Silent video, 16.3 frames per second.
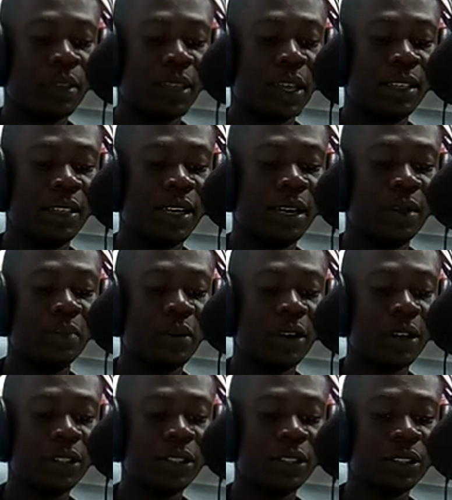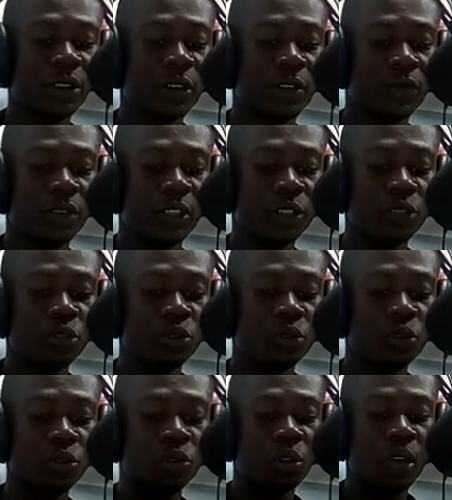The dead bodies of the
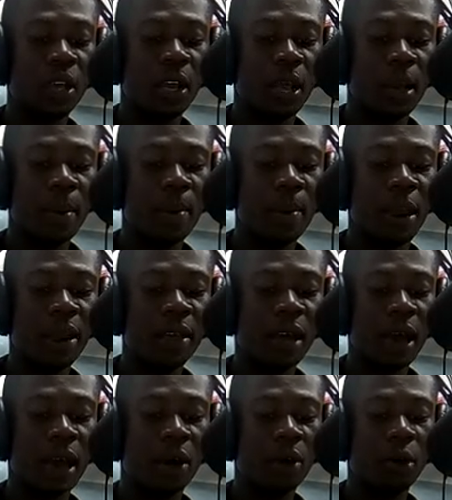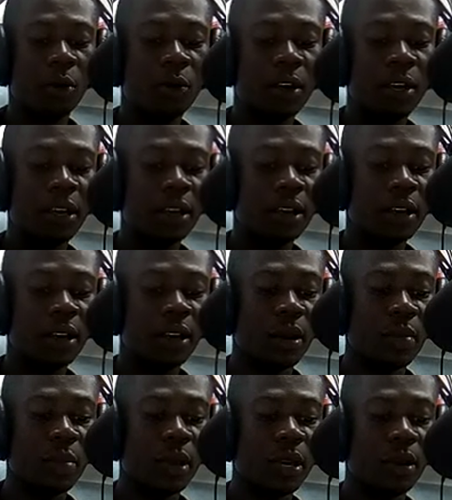2 men are currently in
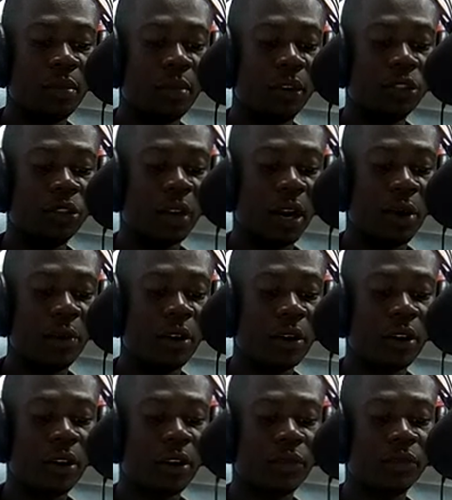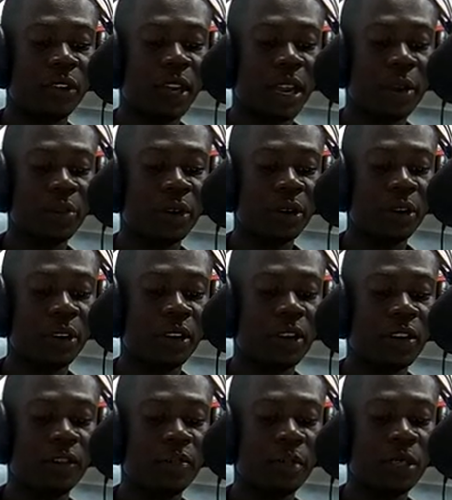the mini mortuary of the Liberian
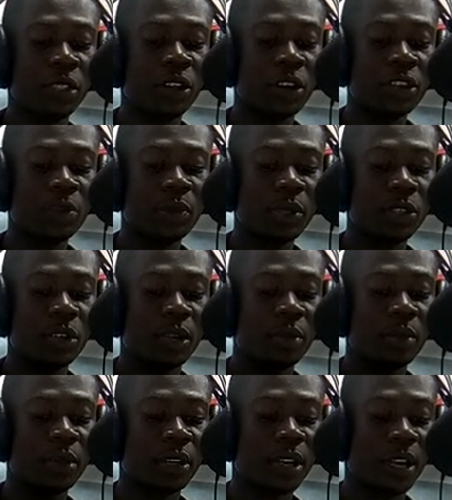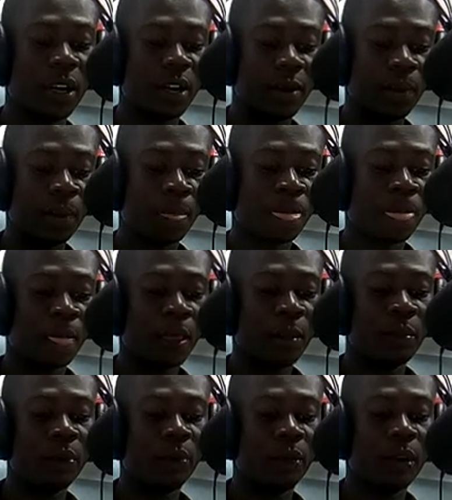Government Hospital in Buchanan.
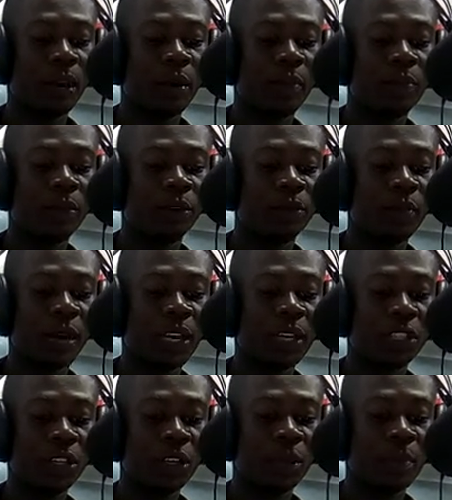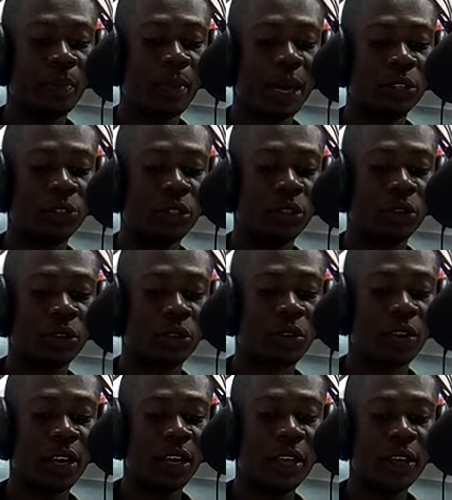Buchanan Port Manager Patrick
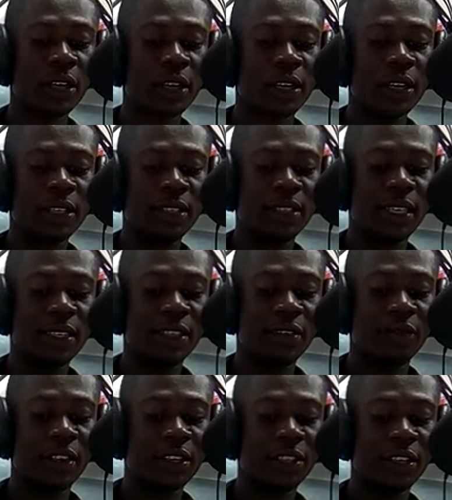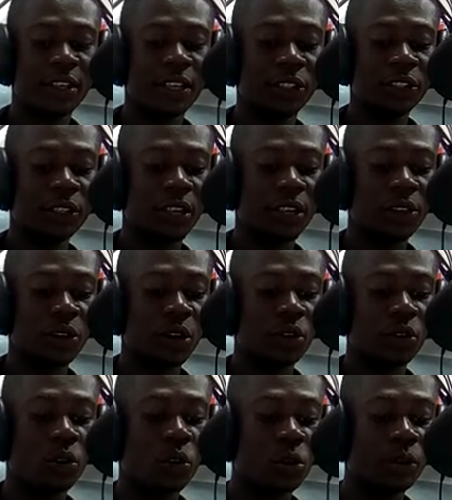Kone said investigation is
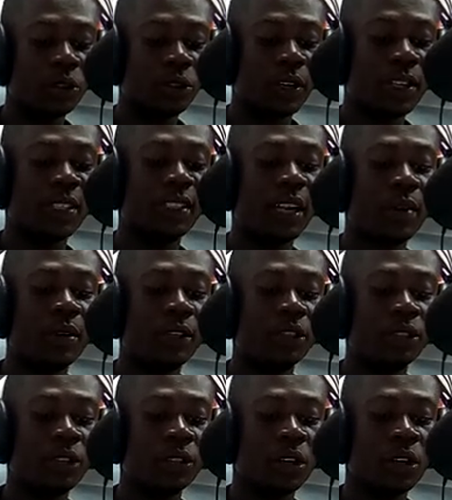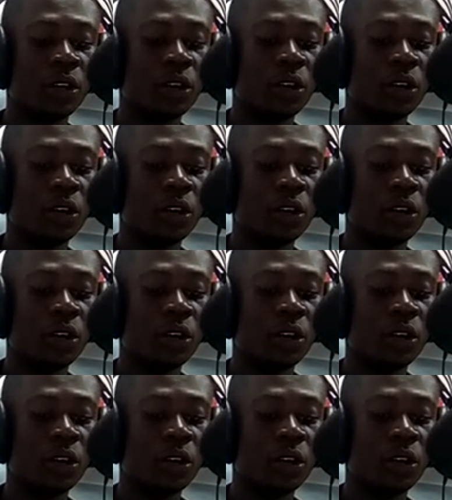ongoing to establish